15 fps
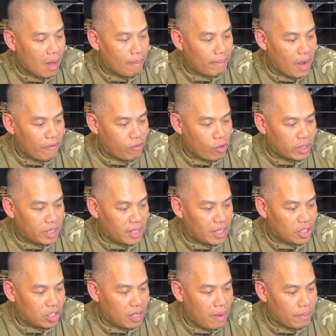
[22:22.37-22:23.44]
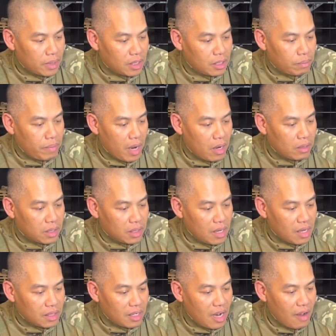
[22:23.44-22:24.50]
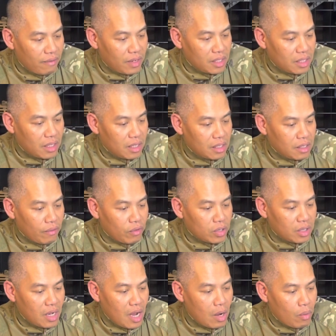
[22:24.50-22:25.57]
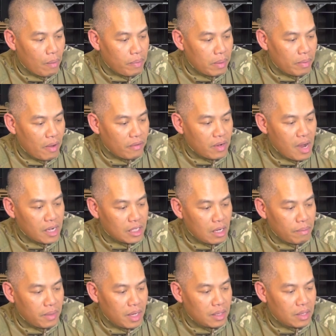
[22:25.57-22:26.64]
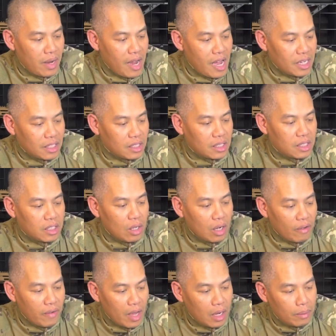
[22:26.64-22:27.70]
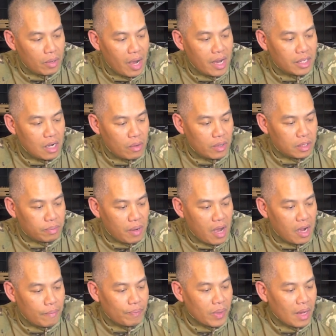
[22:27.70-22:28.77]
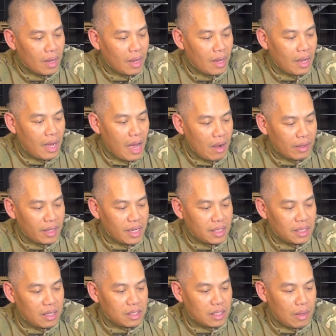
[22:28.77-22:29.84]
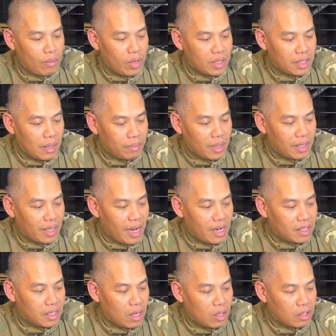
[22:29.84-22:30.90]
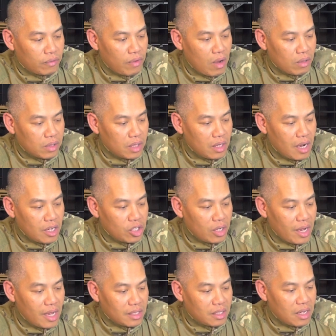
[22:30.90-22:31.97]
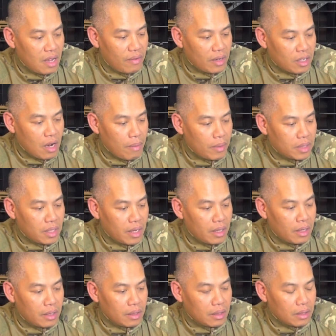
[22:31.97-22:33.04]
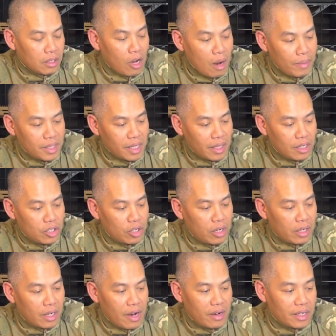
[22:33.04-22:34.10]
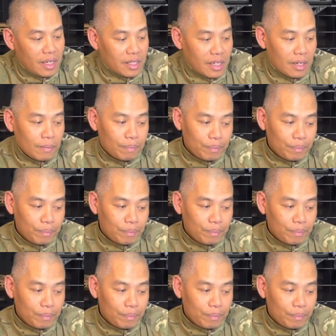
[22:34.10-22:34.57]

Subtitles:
My 14-inch Nemesis barrel sucks. I have listed this thing for sale. When people have contacted me to ask if it's still available, I don't respond. How can I sell someone something that I know is faulty? I should ask Dave at Karmatech Engineering how he does it.